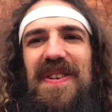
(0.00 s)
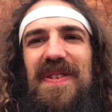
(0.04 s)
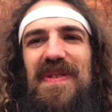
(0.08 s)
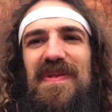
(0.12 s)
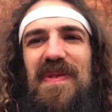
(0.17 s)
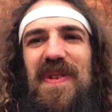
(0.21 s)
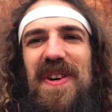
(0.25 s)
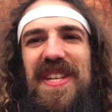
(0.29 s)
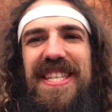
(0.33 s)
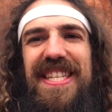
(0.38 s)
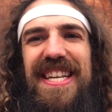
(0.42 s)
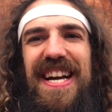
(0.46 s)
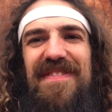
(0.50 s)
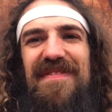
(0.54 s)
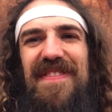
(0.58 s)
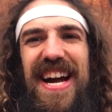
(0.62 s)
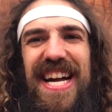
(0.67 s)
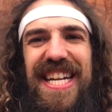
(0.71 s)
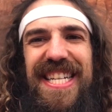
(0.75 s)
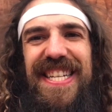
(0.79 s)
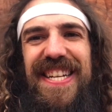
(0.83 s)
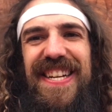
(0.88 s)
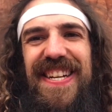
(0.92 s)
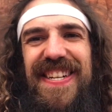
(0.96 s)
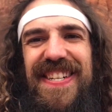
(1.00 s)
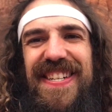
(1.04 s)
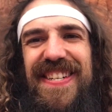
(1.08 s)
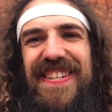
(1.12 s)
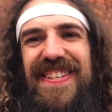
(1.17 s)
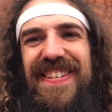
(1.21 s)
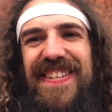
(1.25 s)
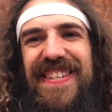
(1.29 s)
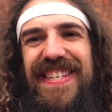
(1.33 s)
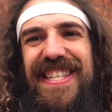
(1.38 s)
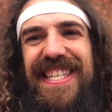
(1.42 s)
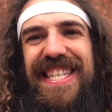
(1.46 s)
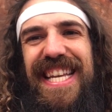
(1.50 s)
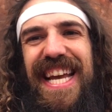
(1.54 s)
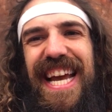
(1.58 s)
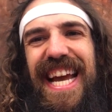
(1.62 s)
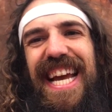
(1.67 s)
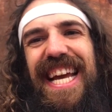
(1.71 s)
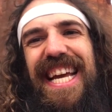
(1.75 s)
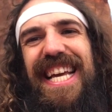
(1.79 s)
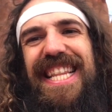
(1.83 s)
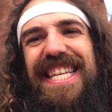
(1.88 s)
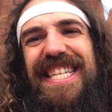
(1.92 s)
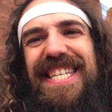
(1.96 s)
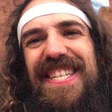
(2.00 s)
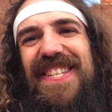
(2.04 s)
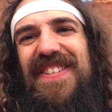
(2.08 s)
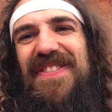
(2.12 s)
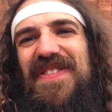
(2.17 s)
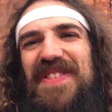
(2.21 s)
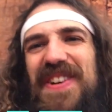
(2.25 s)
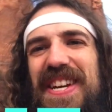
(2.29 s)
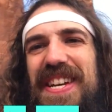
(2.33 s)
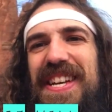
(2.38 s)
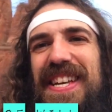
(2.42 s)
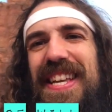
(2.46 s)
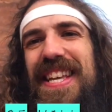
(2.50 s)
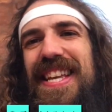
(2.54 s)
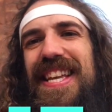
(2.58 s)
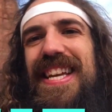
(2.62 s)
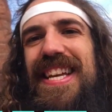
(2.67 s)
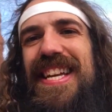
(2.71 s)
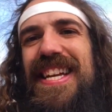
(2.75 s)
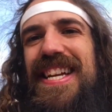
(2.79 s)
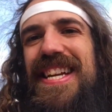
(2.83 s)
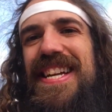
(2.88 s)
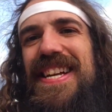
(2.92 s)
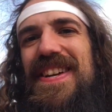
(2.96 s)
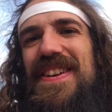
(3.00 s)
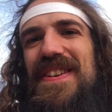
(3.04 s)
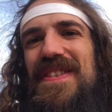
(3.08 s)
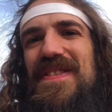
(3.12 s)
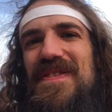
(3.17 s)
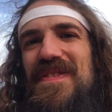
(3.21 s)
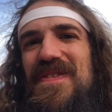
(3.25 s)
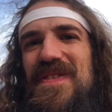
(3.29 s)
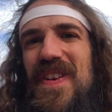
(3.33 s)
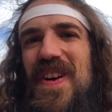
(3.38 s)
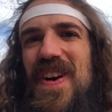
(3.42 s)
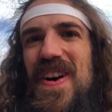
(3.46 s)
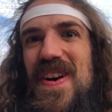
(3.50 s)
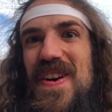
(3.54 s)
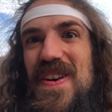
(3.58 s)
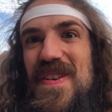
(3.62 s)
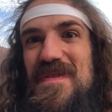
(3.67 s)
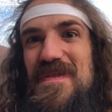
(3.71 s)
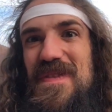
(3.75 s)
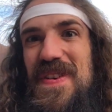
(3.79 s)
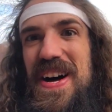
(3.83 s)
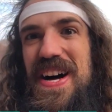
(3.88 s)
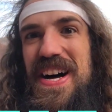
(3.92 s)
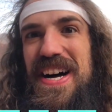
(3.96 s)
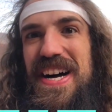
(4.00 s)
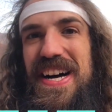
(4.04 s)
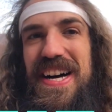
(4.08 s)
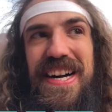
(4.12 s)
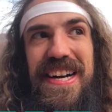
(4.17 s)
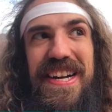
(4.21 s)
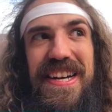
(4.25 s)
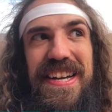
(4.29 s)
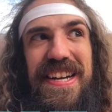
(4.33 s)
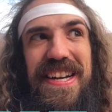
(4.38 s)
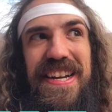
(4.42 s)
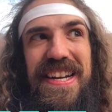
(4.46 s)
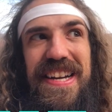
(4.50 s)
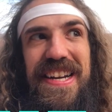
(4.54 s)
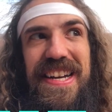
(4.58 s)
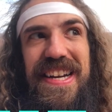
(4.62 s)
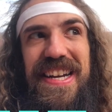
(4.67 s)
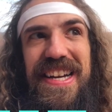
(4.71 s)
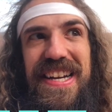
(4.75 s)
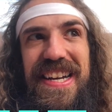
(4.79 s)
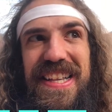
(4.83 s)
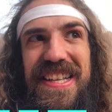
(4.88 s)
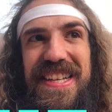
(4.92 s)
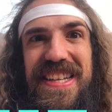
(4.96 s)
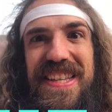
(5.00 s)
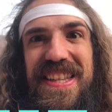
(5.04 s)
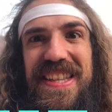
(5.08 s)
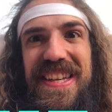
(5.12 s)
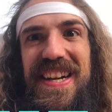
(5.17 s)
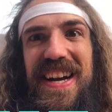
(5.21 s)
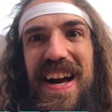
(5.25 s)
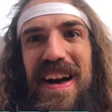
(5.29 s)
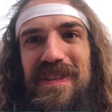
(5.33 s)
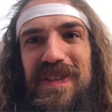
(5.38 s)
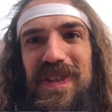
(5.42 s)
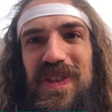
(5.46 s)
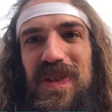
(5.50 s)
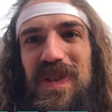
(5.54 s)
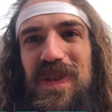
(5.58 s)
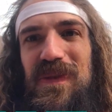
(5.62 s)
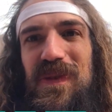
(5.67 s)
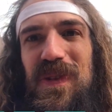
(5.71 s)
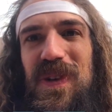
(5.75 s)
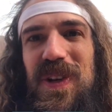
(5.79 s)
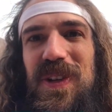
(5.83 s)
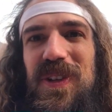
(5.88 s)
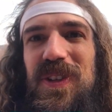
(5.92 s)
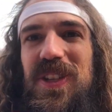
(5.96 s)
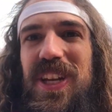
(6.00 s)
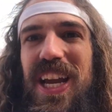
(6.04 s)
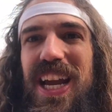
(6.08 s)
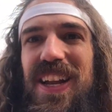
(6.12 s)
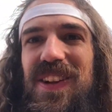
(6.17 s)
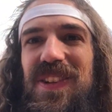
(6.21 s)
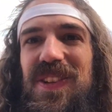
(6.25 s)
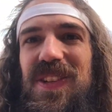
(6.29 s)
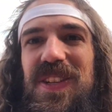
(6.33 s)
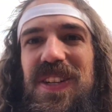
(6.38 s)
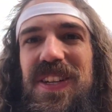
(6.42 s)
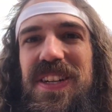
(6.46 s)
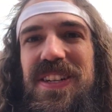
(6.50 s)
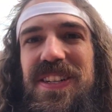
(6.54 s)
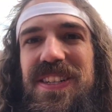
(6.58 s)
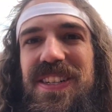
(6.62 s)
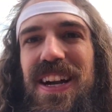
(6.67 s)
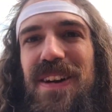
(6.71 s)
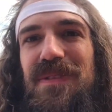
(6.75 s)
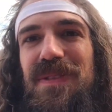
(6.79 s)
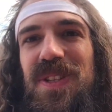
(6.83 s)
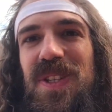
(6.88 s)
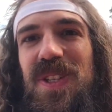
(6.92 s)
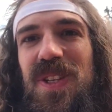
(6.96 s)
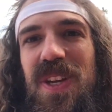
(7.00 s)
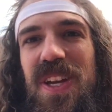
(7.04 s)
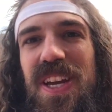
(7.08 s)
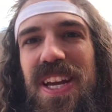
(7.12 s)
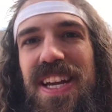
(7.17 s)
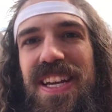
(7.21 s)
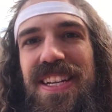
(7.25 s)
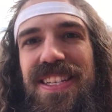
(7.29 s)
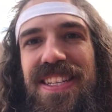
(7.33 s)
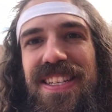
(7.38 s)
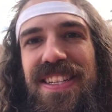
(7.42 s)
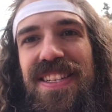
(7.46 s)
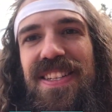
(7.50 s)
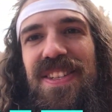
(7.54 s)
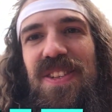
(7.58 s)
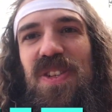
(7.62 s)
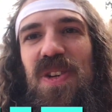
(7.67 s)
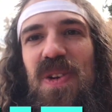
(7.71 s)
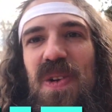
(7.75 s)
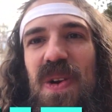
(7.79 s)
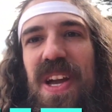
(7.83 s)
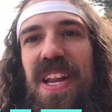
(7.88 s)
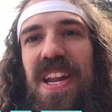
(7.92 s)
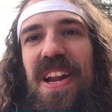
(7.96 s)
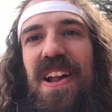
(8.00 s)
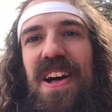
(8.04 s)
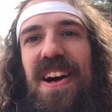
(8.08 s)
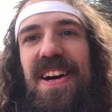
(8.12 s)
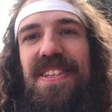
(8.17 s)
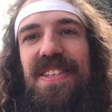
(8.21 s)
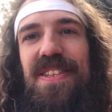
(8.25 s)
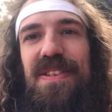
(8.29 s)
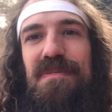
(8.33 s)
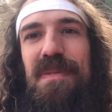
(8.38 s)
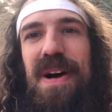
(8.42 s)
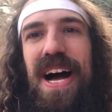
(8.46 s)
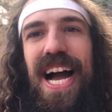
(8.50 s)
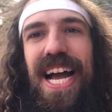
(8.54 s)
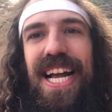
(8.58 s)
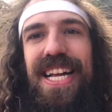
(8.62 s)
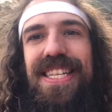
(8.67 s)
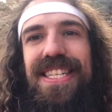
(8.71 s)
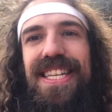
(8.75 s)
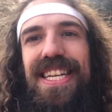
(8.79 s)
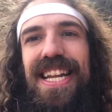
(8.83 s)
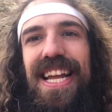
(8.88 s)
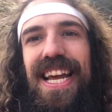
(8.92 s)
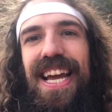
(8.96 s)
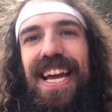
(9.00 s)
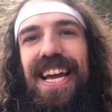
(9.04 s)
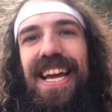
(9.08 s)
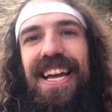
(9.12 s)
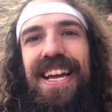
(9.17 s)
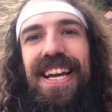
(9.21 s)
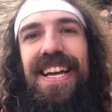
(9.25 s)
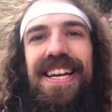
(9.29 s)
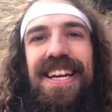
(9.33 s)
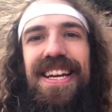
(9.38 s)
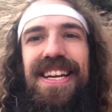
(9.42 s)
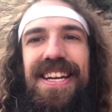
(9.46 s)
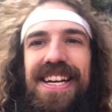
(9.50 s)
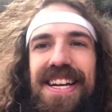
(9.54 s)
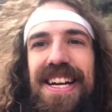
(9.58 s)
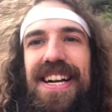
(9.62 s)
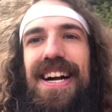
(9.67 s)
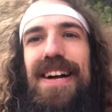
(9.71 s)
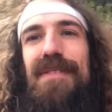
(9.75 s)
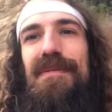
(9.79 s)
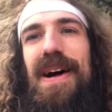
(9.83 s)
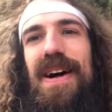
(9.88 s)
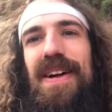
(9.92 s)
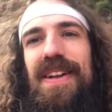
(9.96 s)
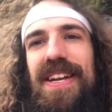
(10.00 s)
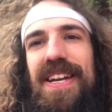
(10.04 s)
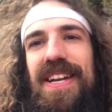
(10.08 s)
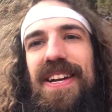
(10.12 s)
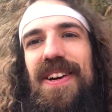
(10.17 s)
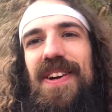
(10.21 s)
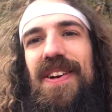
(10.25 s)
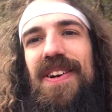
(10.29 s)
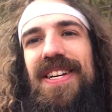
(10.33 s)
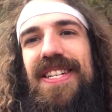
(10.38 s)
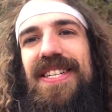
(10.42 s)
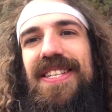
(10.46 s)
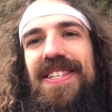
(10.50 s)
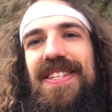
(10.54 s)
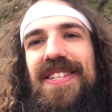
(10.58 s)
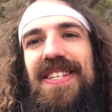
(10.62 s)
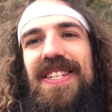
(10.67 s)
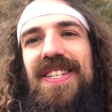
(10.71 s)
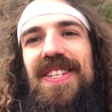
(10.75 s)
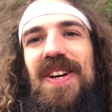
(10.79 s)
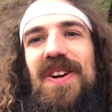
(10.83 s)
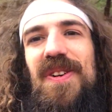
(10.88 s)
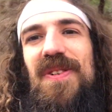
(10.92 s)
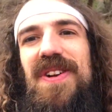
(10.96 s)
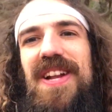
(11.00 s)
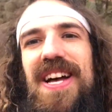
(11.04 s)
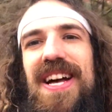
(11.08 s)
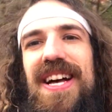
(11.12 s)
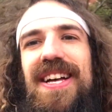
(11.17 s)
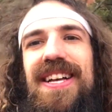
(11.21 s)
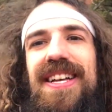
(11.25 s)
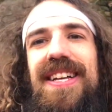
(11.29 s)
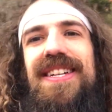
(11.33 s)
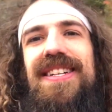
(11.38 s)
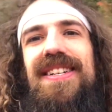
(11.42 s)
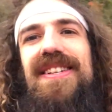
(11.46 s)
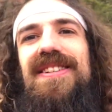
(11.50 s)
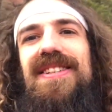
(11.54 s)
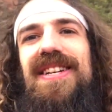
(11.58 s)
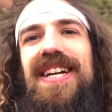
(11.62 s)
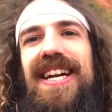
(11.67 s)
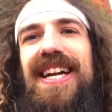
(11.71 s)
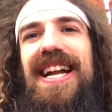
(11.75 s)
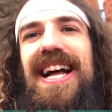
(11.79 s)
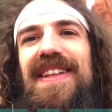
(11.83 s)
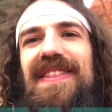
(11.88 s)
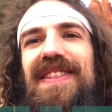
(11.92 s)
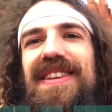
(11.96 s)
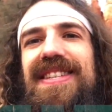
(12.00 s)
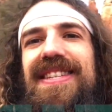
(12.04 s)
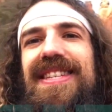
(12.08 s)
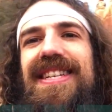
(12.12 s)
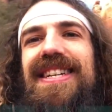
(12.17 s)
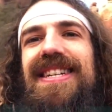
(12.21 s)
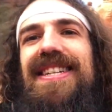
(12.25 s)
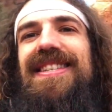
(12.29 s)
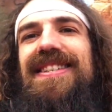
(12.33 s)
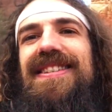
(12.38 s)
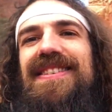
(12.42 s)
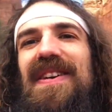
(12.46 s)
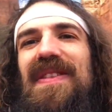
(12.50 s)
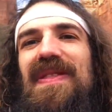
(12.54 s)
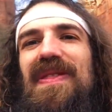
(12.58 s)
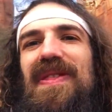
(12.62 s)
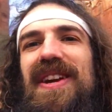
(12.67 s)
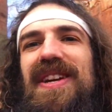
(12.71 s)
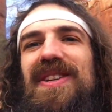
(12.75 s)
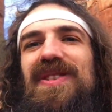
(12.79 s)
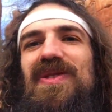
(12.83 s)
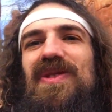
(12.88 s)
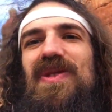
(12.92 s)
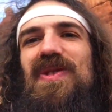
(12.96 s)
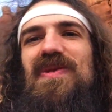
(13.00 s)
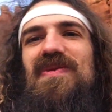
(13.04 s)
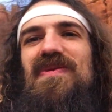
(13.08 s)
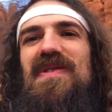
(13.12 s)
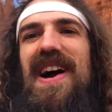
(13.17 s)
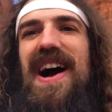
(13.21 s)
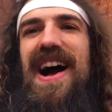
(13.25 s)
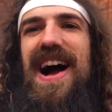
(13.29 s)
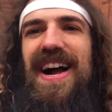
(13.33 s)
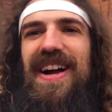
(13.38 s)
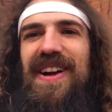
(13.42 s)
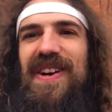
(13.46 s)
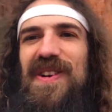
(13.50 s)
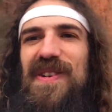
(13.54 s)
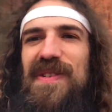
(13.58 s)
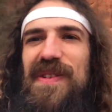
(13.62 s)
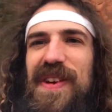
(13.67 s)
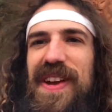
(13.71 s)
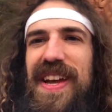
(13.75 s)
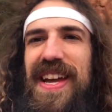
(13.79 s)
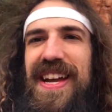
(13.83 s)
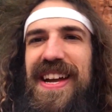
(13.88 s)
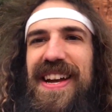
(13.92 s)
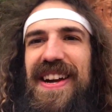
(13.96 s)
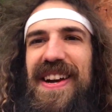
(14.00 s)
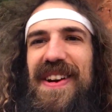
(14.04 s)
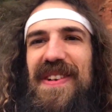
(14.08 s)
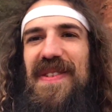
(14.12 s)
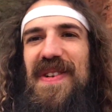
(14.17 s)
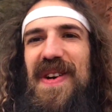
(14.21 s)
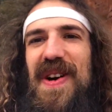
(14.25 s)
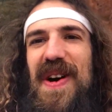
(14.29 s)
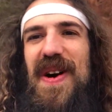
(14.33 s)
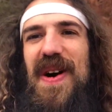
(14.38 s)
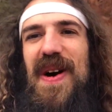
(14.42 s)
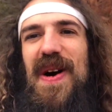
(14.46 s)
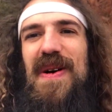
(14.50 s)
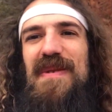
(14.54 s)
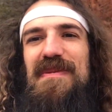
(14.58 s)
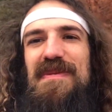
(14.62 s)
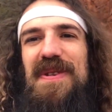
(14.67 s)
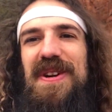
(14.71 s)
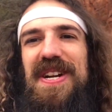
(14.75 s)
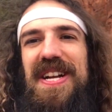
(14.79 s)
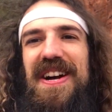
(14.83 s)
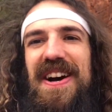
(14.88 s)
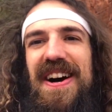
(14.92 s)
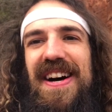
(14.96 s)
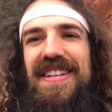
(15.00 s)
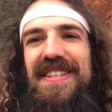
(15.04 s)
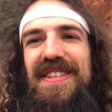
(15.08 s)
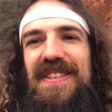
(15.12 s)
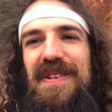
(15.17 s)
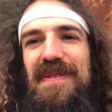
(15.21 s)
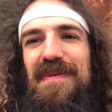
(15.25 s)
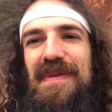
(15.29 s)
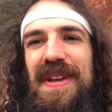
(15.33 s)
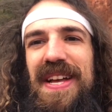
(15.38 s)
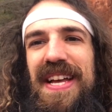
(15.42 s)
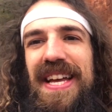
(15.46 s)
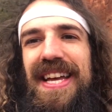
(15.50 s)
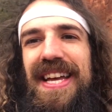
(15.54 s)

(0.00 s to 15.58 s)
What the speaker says: What's up, my dudes? Hey, this is Will from the Gospel of Will channel coming to you. Just enjoying an awesome hike today. I'm out here in Sedona checking out. This is Cathedral Rock over here. Whoa, pretty awesome.